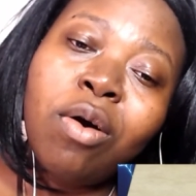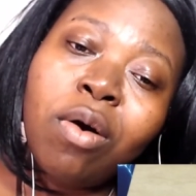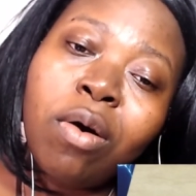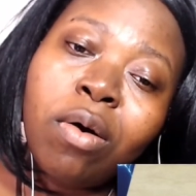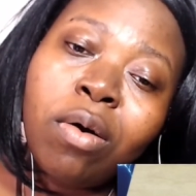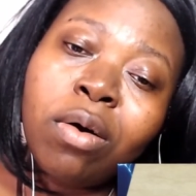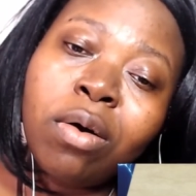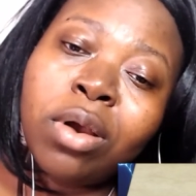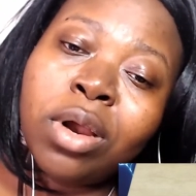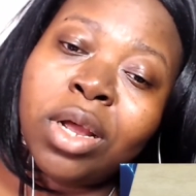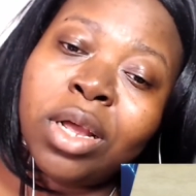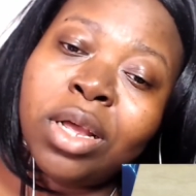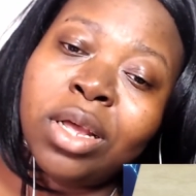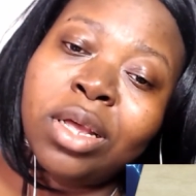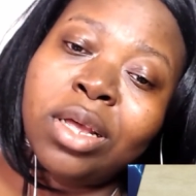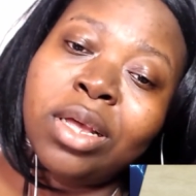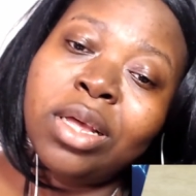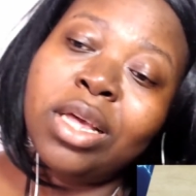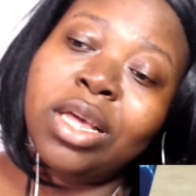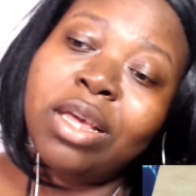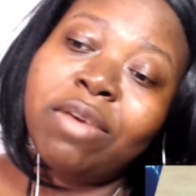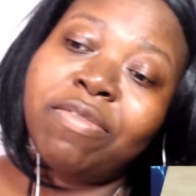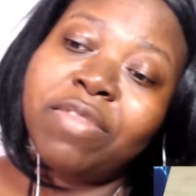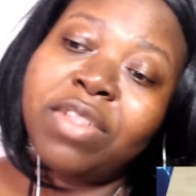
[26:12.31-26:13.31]
Or
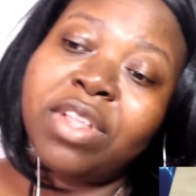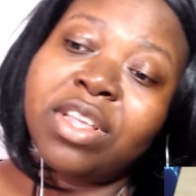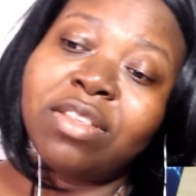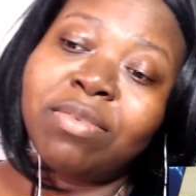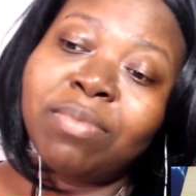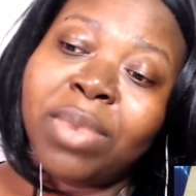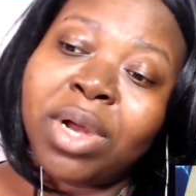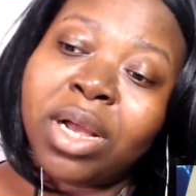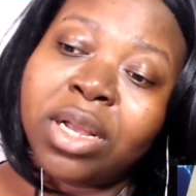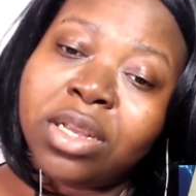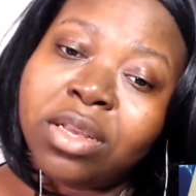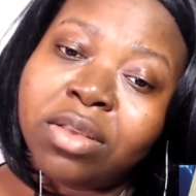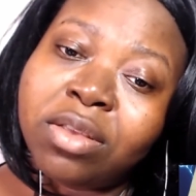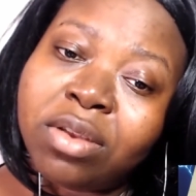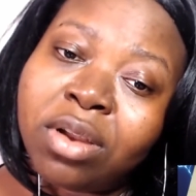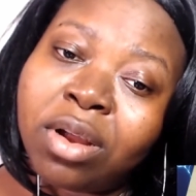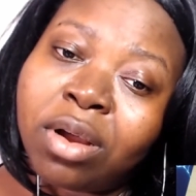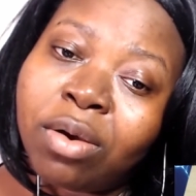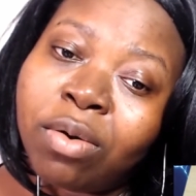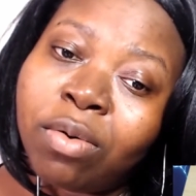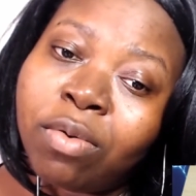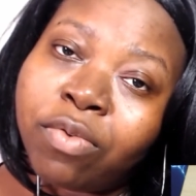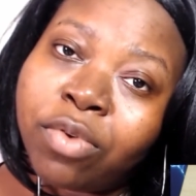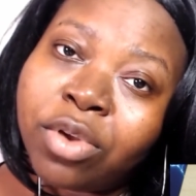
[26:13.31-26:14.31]
if this match is
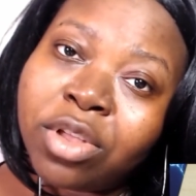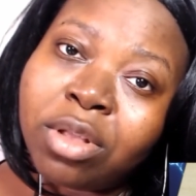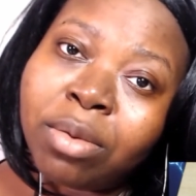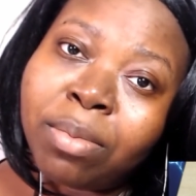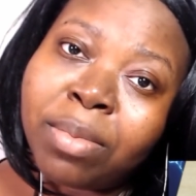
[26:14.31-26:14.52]
not over,